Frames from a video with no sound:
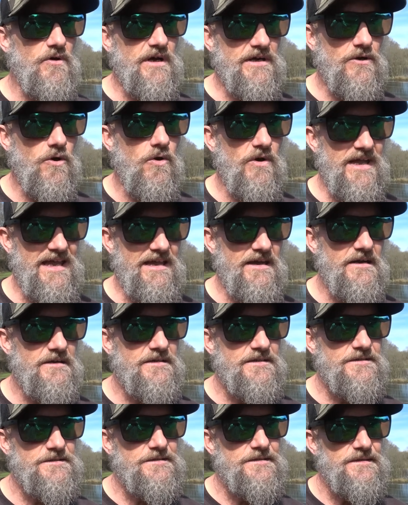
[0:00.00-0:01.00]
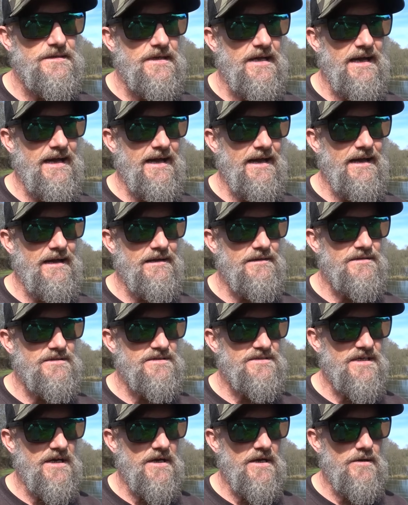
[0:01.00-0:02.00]
I got here.
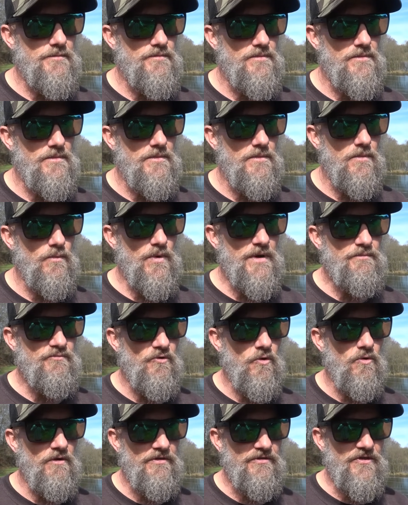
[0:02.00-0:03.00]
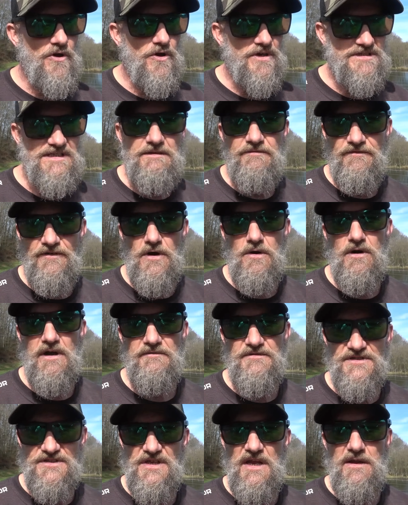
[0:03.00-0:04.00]
And we brought
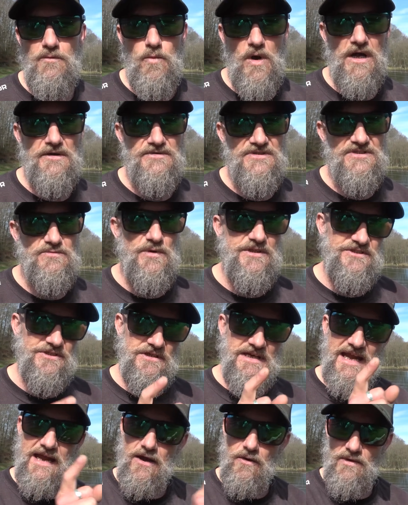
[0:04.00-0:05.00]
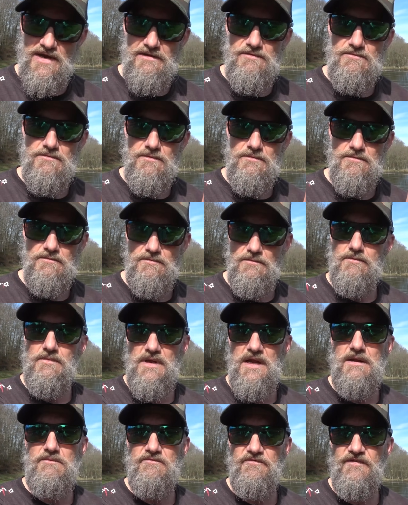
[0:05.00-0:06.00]
35 C1s, which are now in
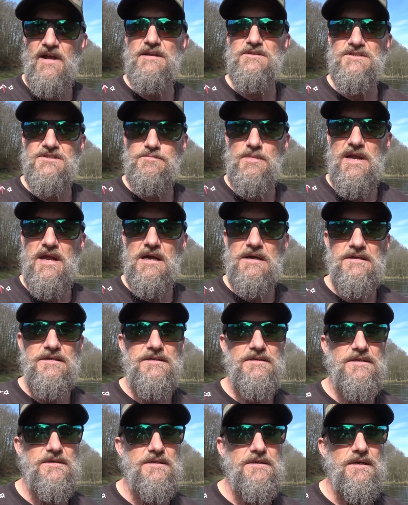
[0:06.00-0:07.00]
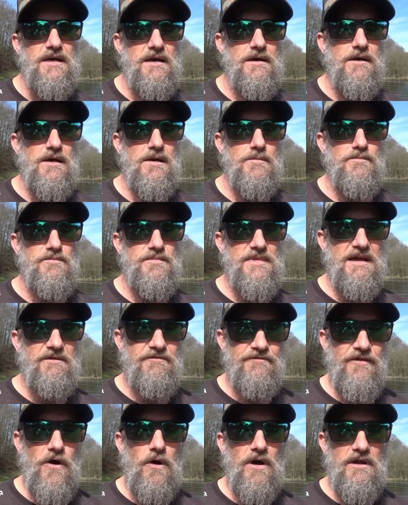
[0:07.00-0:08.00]
Fensmere. They're
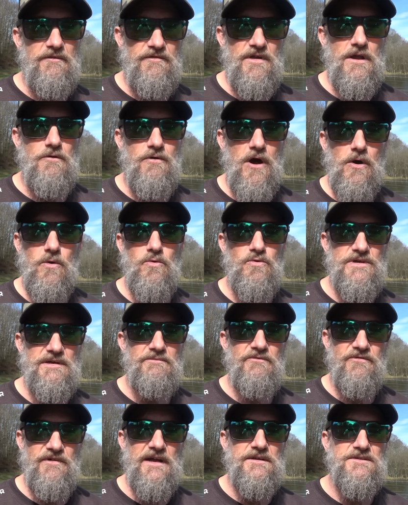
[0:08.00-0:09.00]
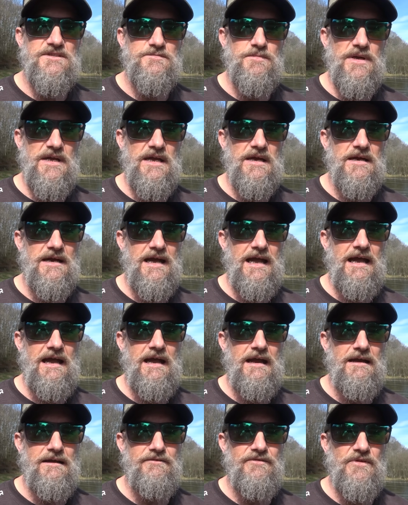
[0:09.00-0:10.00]
5-year-old in Fensmere,
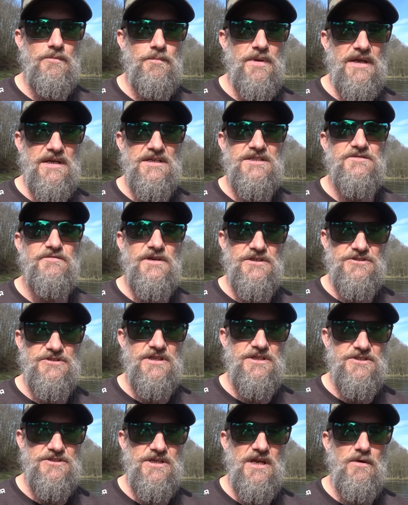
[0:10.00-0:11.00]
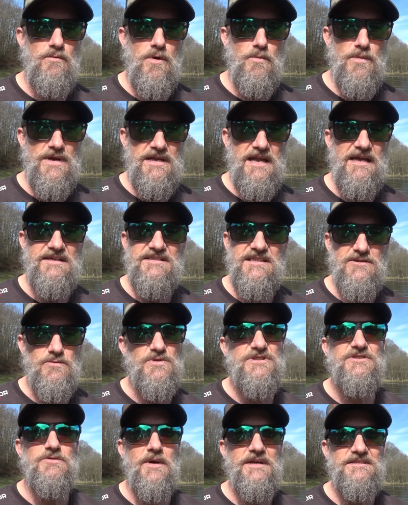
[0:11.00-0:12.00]
and the biggest fish this year when we netted
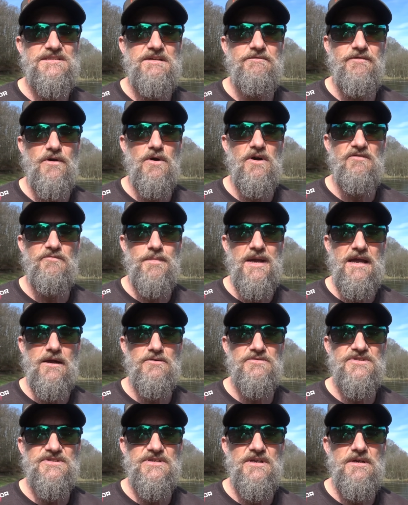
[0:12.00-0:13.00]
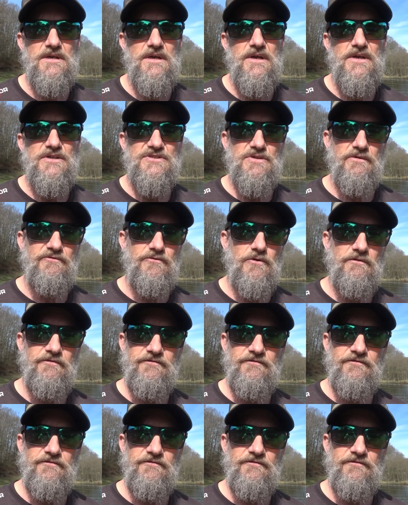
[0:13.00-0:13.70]
was 25 pounds. So for a